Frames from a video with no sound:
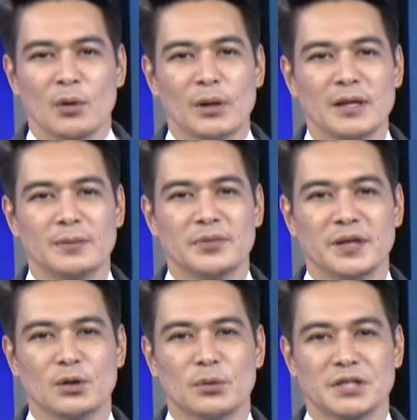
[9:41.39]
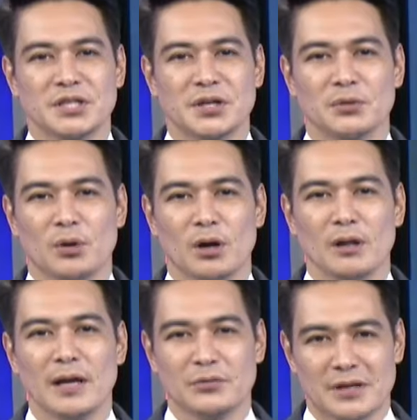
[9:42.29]
William Theo wishing you
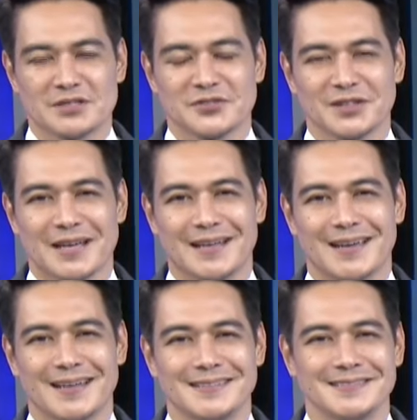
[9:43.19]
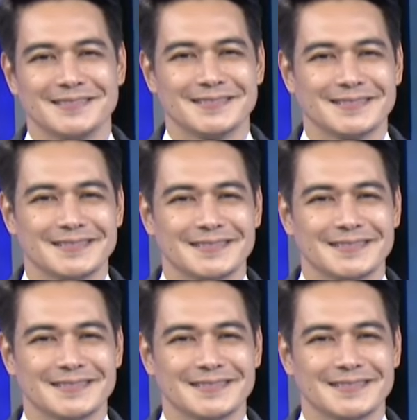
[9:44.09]
all a restful night ahead.